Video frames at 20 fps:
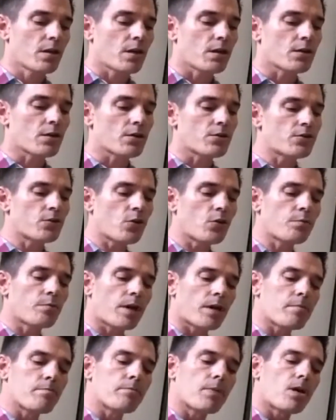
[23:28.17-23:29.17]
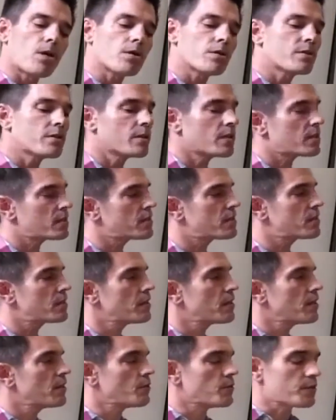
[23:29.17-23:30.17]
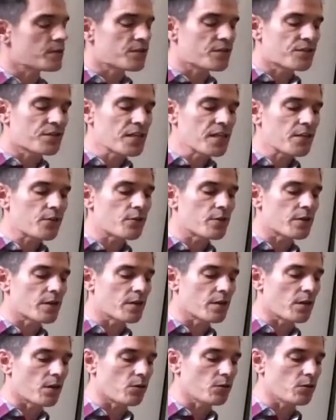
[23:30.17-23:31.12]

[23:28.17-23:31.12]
and controlled by masters with secret and